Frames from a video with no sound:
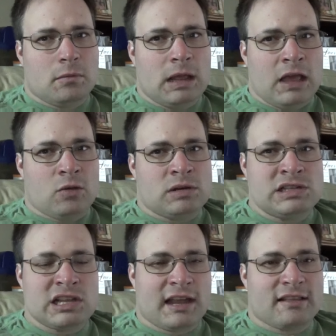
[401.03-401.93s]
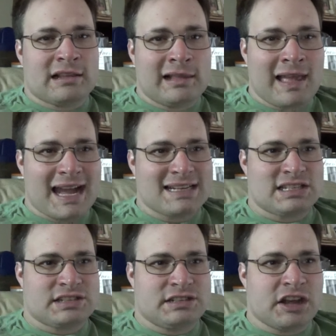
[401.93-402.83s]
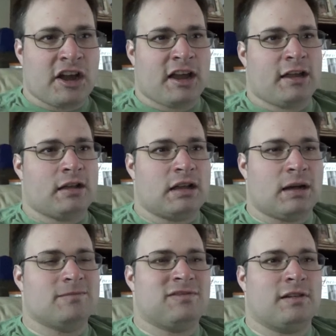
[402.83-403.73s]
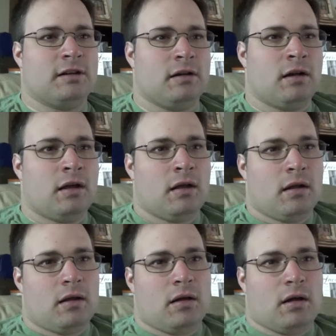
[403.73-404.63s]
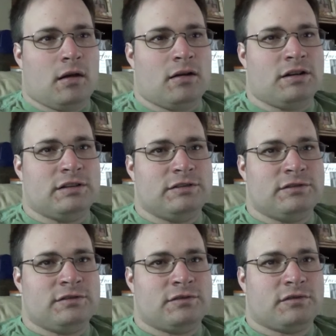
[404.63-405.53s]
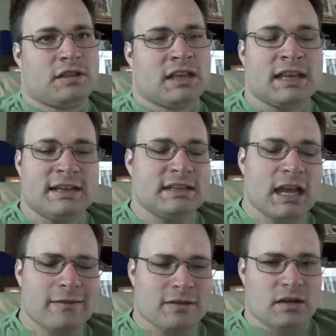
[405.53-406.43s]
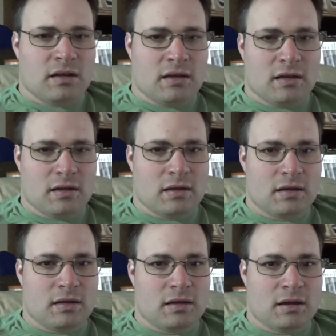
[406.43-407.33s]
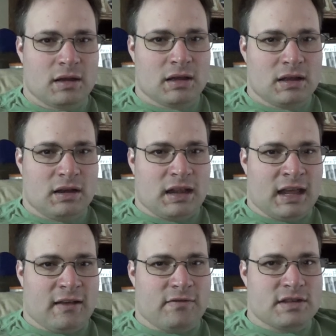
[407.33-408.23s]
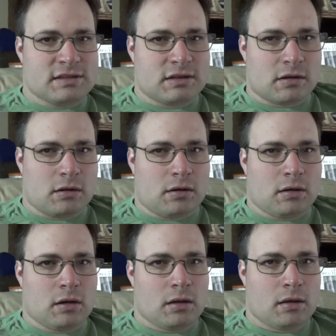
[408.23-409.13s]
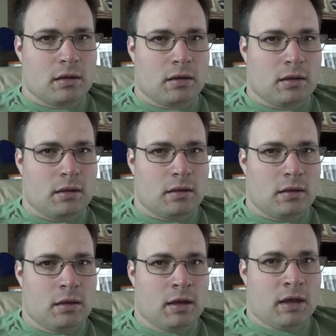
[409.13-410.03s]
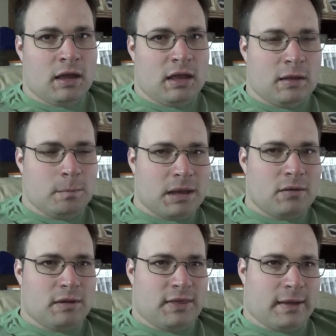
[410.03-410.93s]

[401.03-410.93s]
it was like the last dying comfort of King David to have this girl in bed with